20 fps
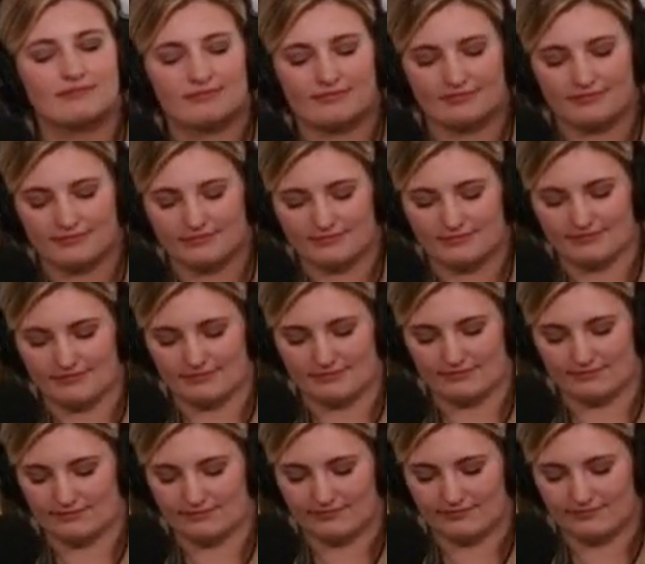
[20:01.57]

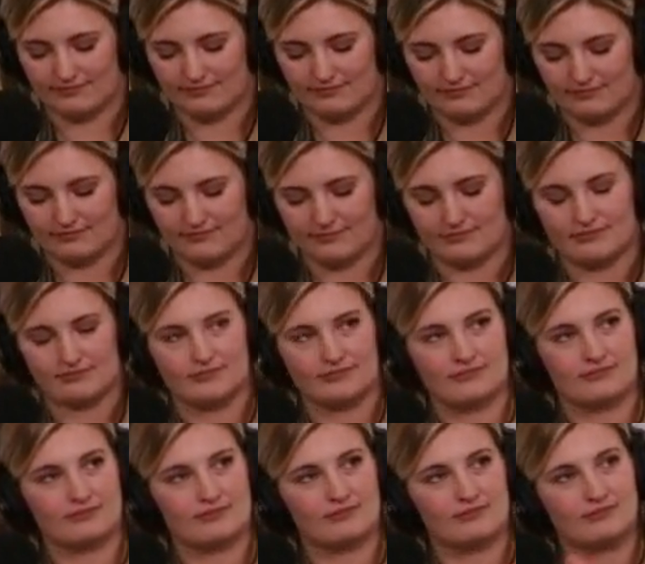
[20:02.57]

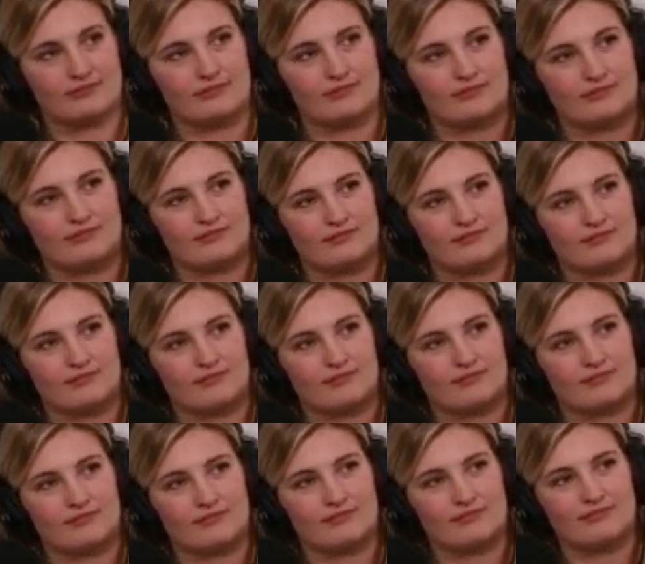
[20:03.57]

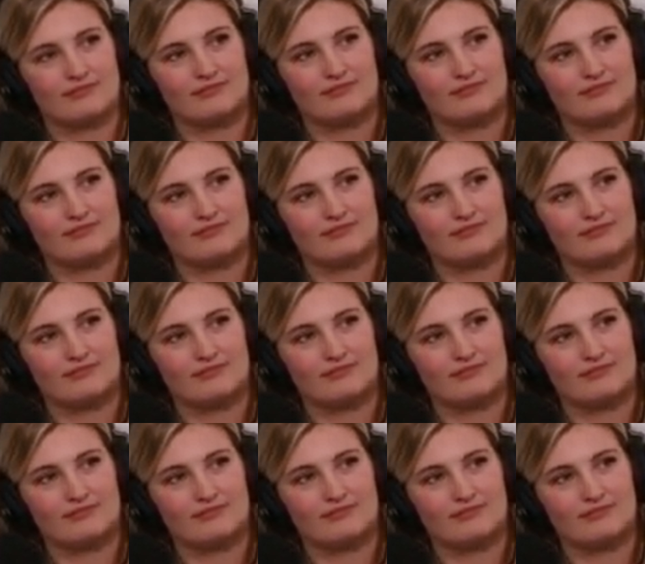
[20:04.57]
The person shown says nothing.